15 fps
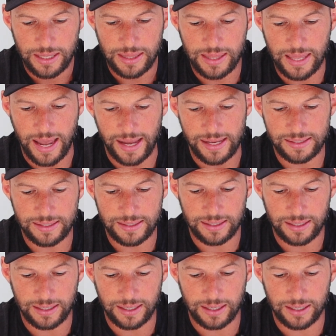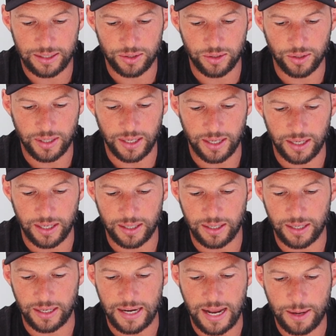that you can
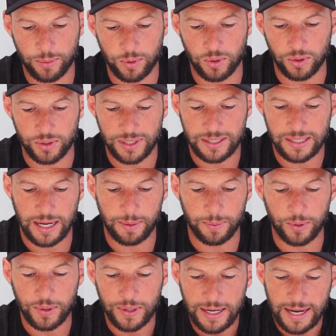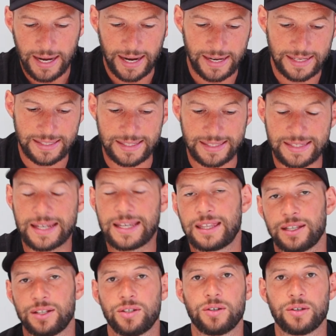enable or disable to see
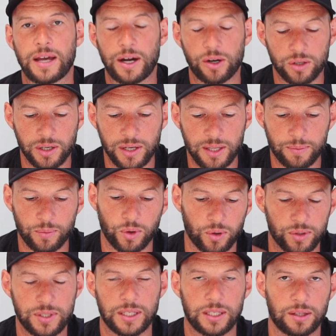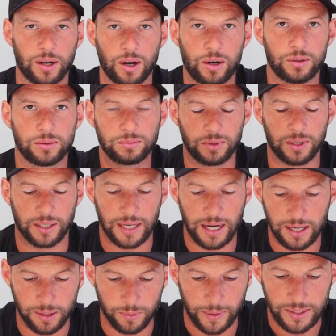the new algorithm or see the
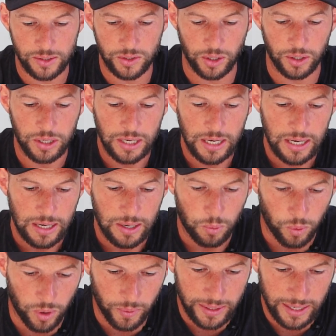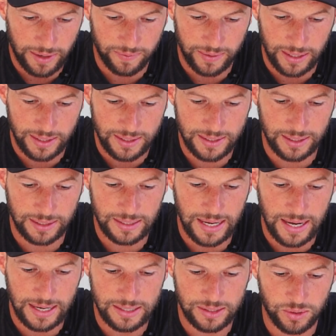current one. So what we have here, 6
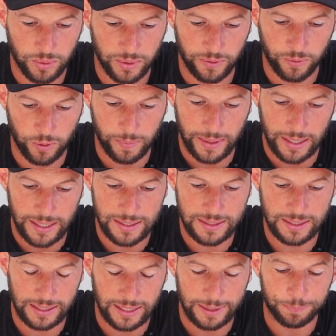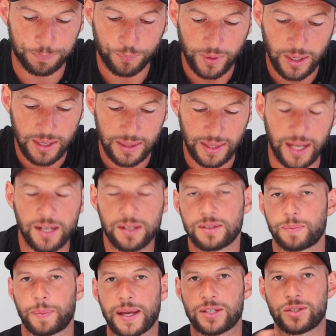hours, 24 minutes sleep. That
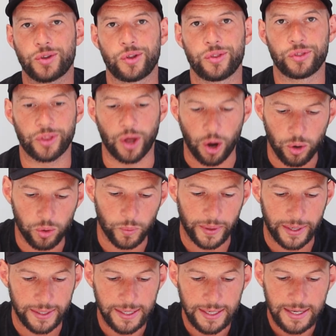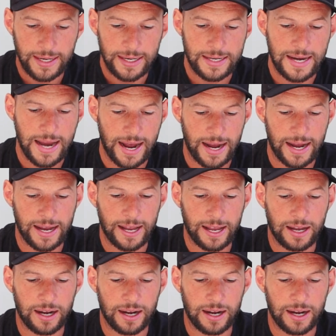is based on the old one. Now,